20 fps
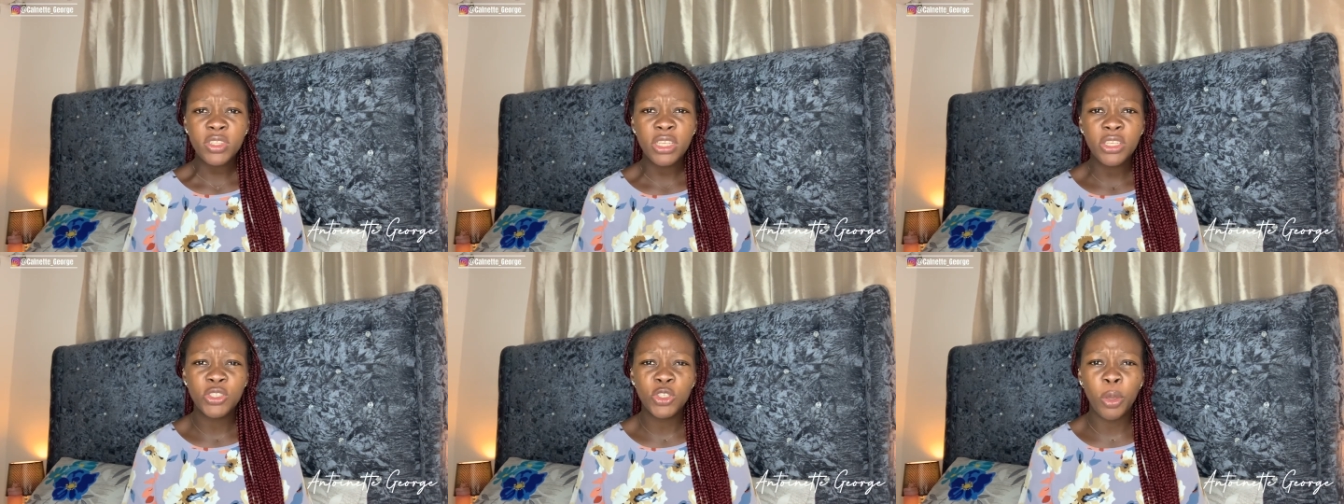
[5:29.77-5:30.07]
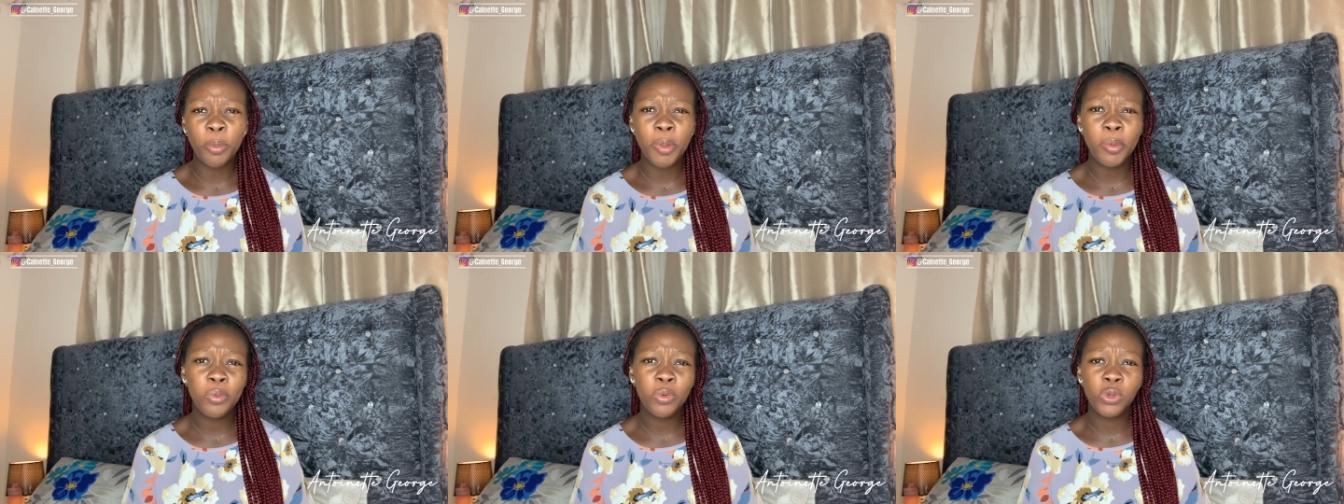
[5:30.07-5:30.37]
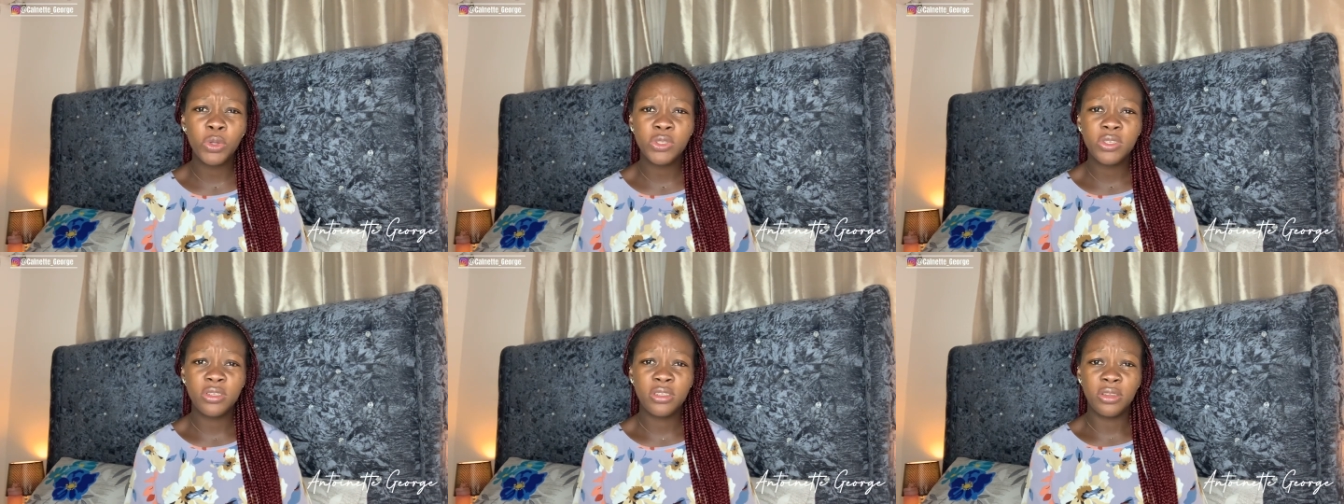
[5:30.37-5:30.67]
some people
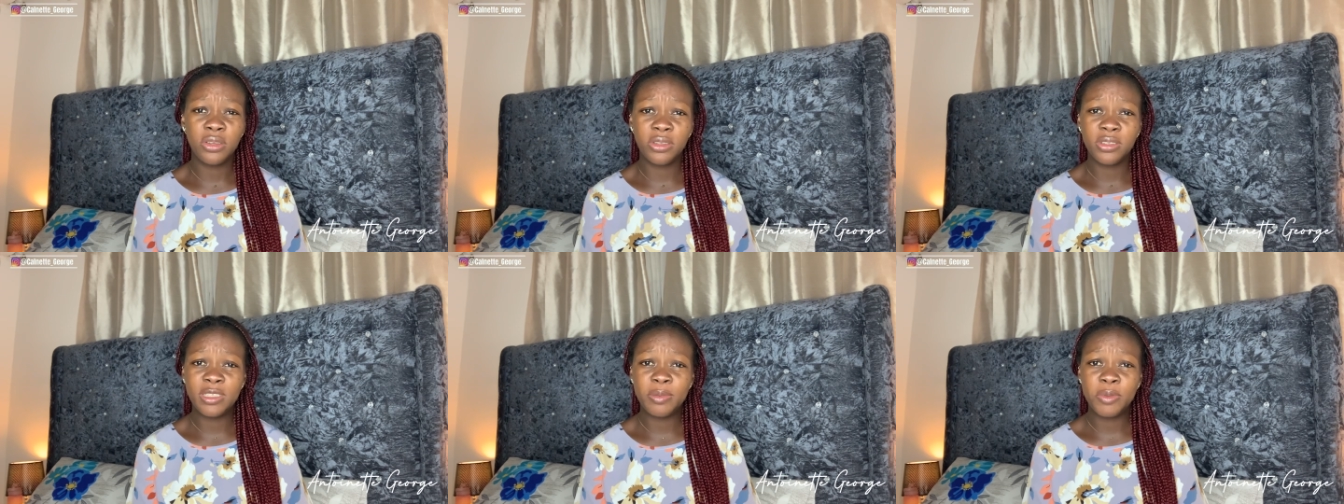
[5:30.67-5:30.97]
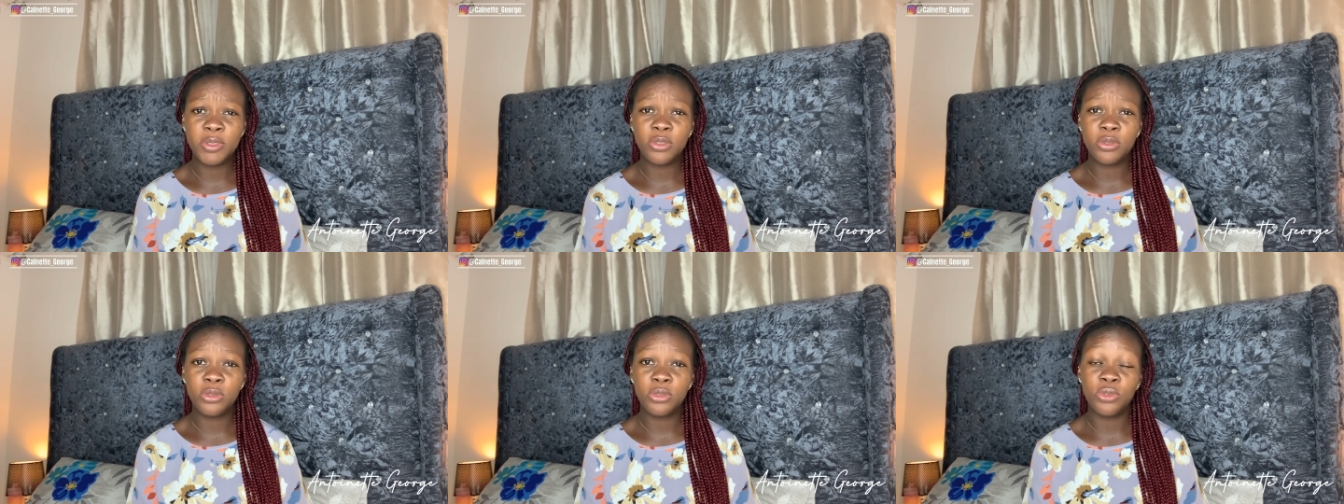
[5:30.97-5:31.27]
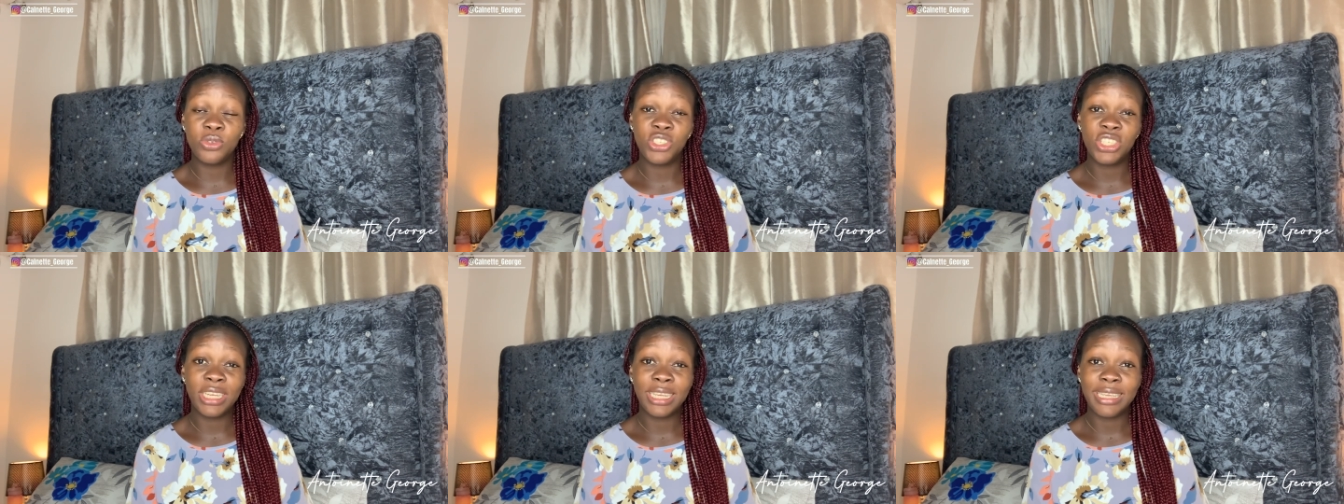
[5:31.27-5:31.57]
go to the hospital to
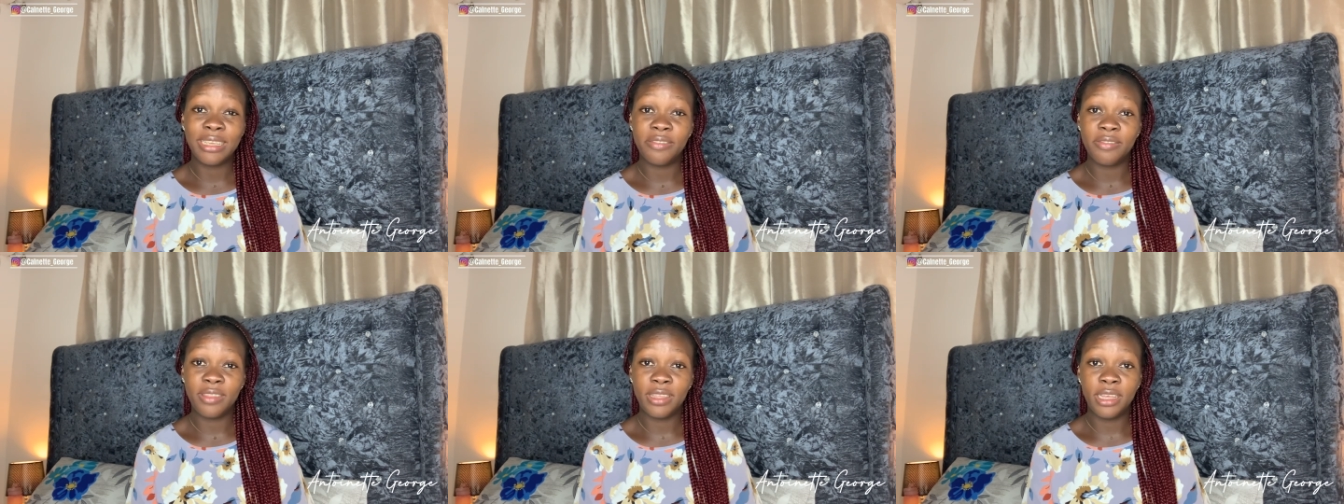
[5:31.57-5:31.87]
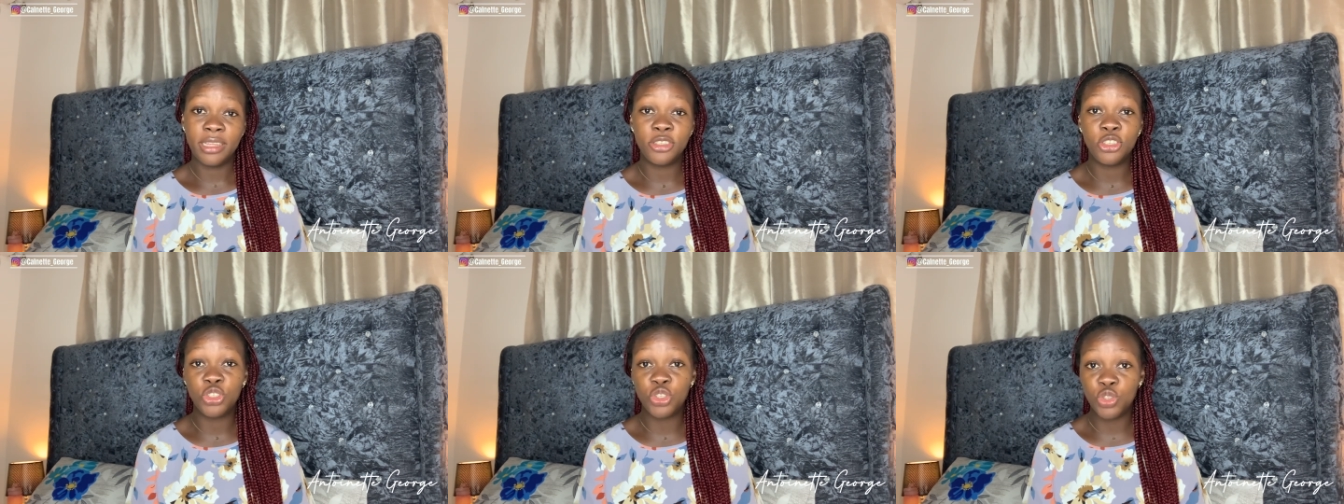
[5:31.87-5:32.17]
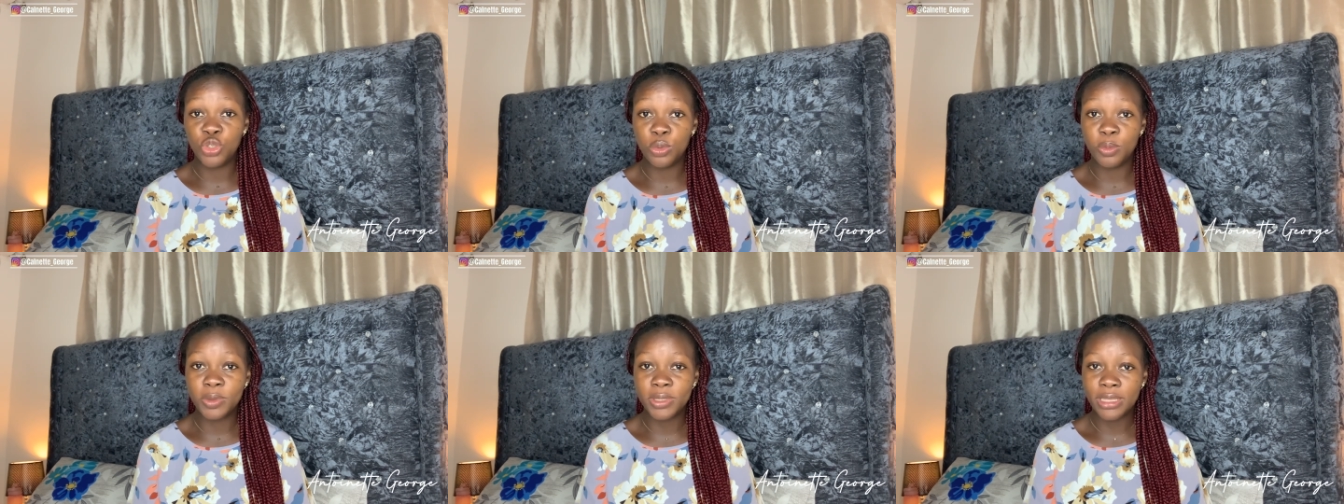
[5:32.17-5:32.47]
check if their
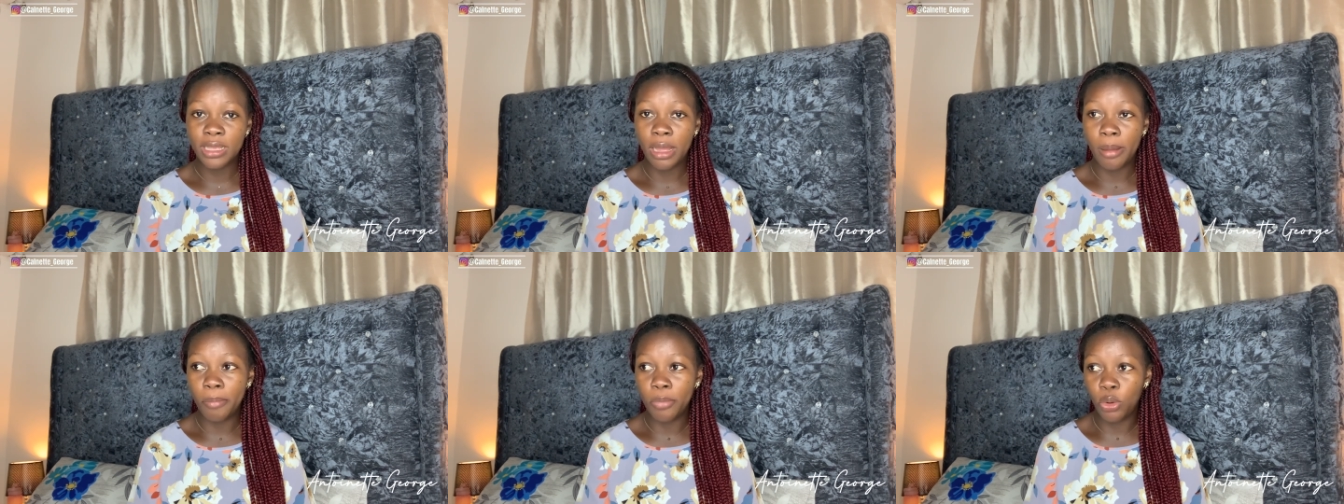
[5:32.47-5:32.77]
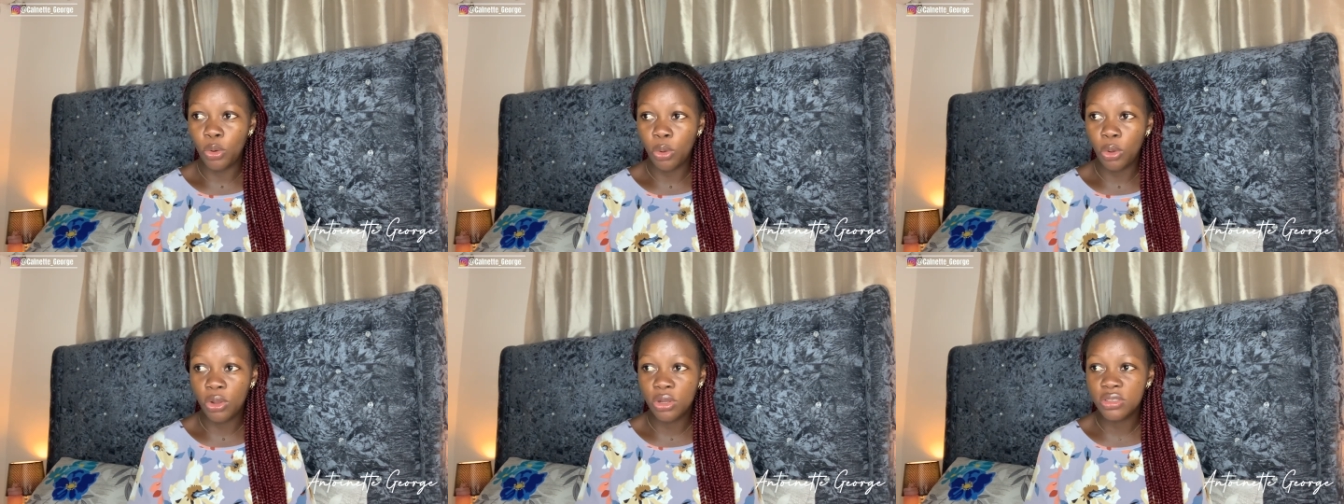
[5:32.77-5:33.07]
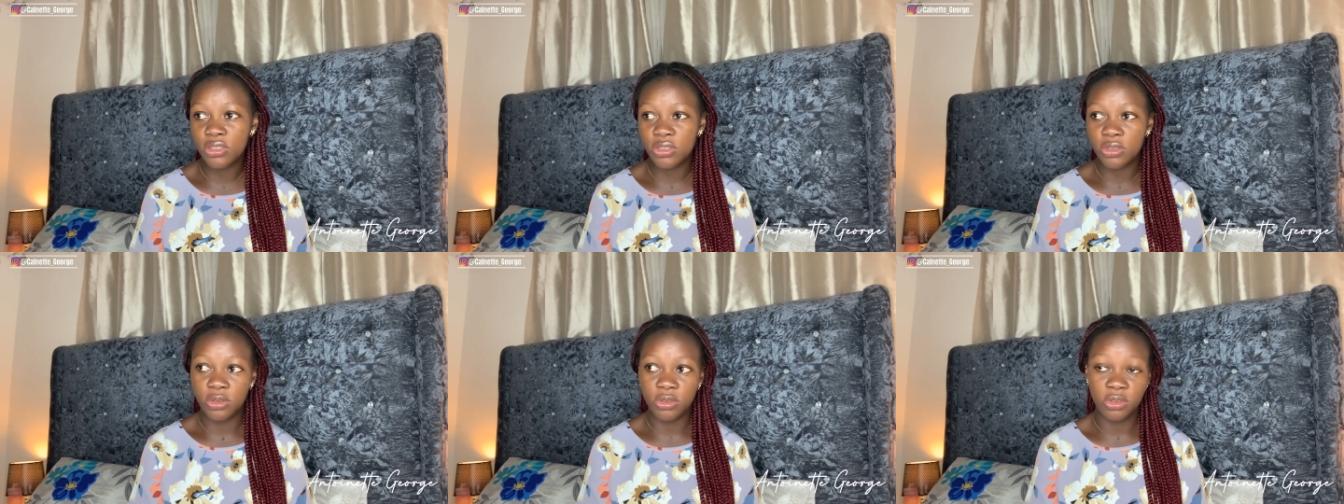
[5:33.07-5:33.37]
tubes are
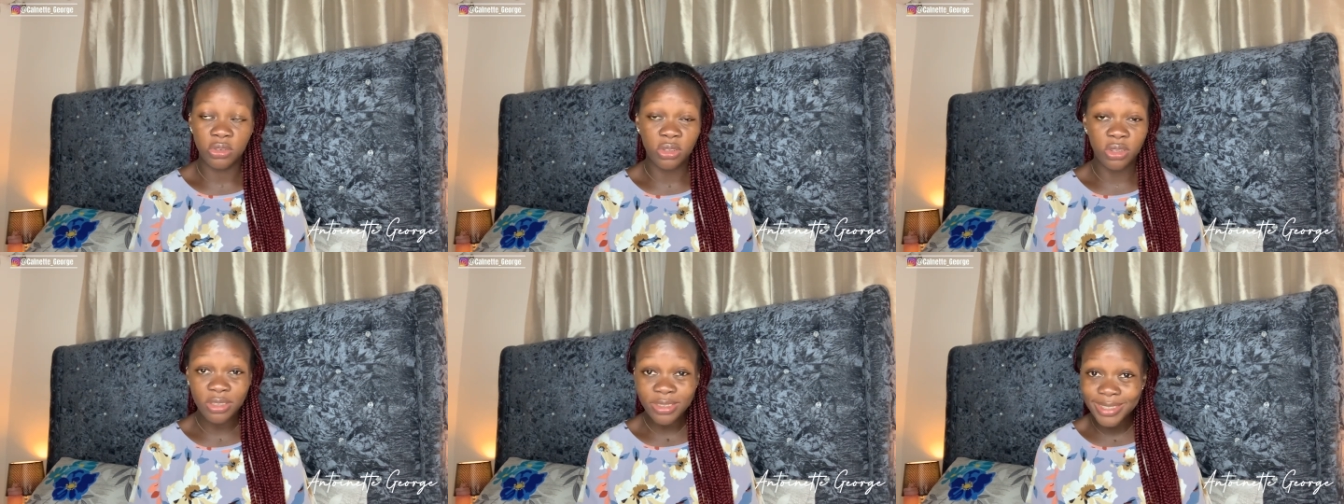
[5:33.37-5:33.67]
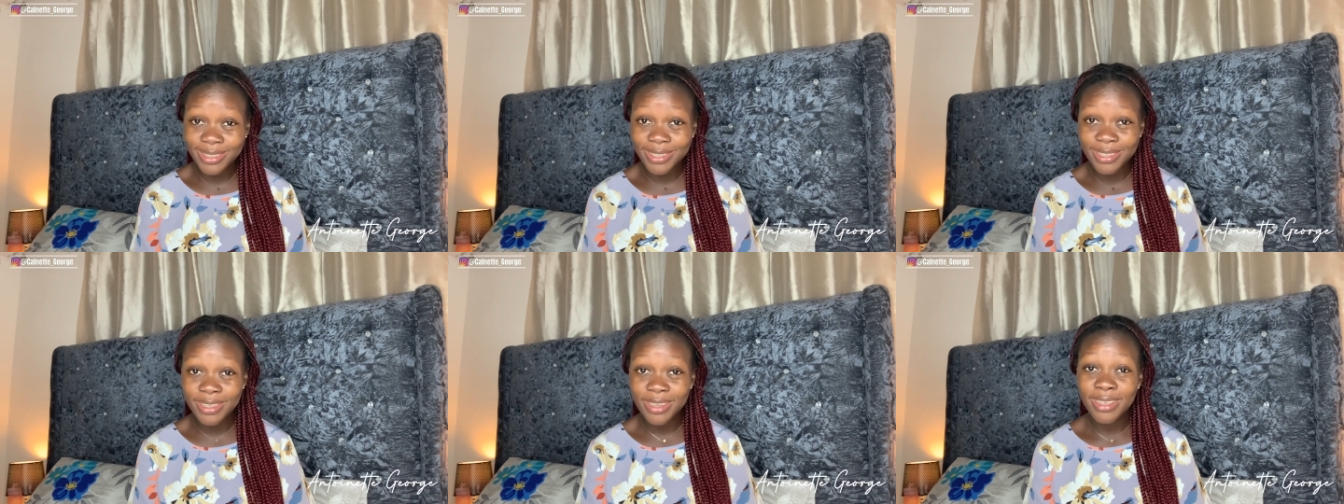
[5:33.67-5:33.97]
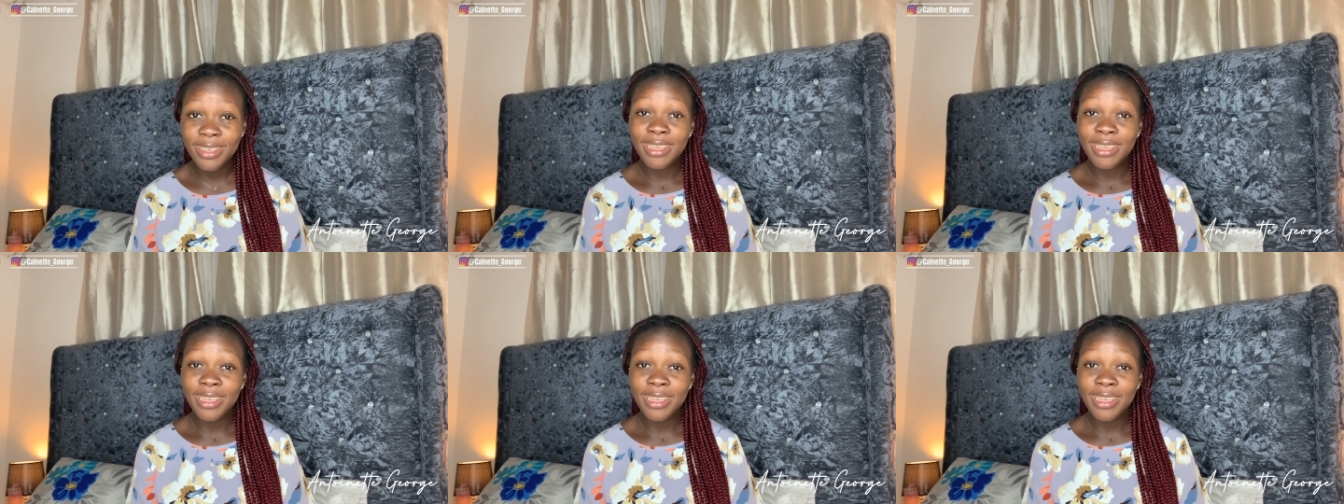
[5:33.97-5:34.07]
blocked or not.